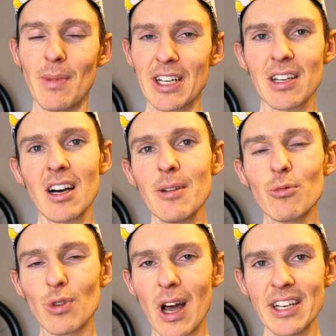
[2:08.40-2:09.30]
my
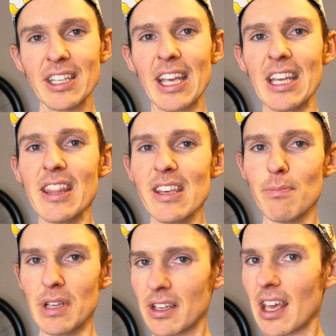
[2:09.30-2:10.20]
time riding in the
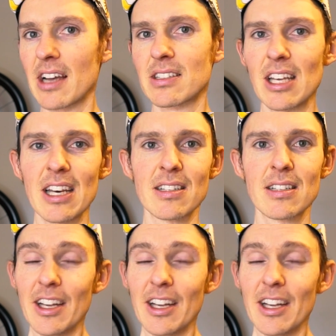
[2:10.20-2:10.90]
mid cassette.